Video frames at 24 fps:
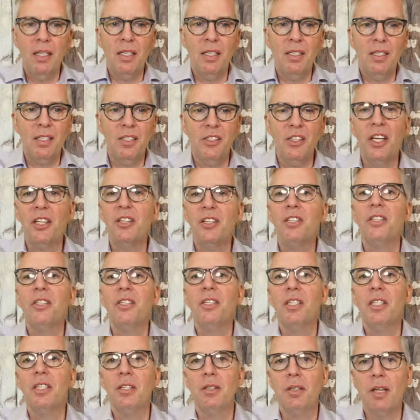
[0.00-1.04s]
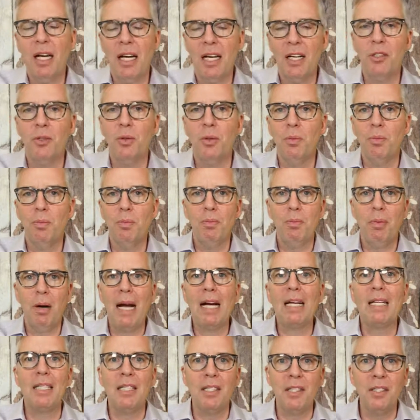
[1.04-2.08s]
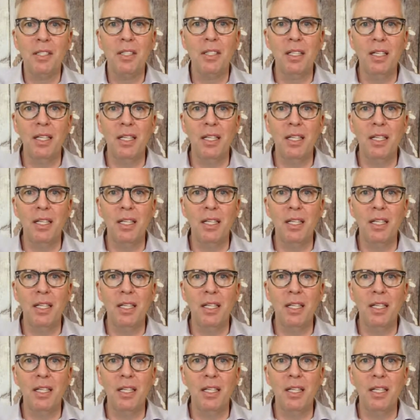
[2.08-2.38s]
suggestions into actual practice